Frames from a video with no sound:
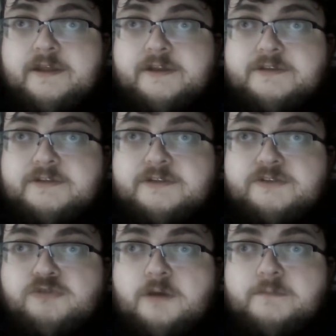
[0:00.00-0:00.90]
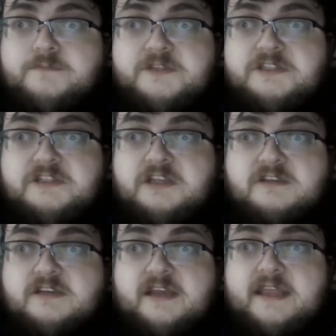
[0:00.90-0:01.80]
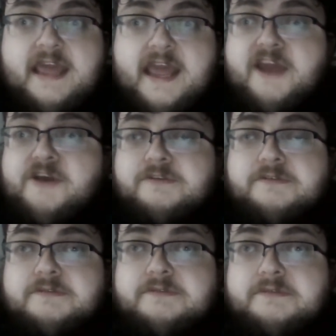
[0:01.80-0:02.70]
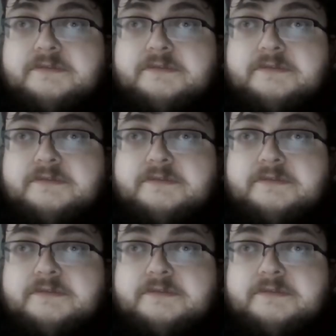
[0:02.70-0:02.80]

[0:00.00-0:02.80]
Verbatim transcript: And Trump doesn't care